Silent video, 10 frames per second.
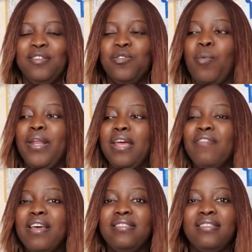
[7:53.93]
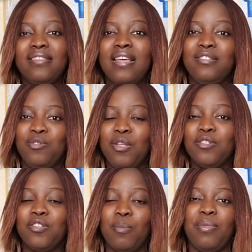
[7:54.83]
So whenever a sister is doing
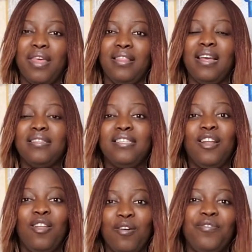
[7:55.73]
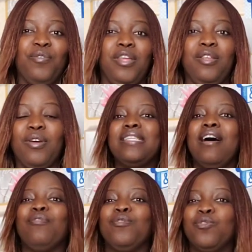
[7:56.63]
something that she loves doing, you guys
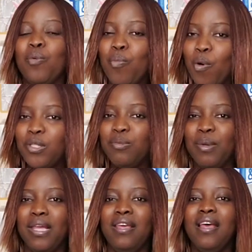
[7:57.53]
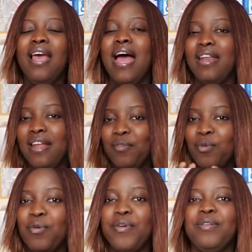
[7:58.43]
have to support me and
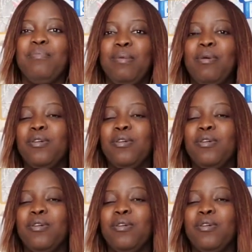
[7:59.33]
encourage me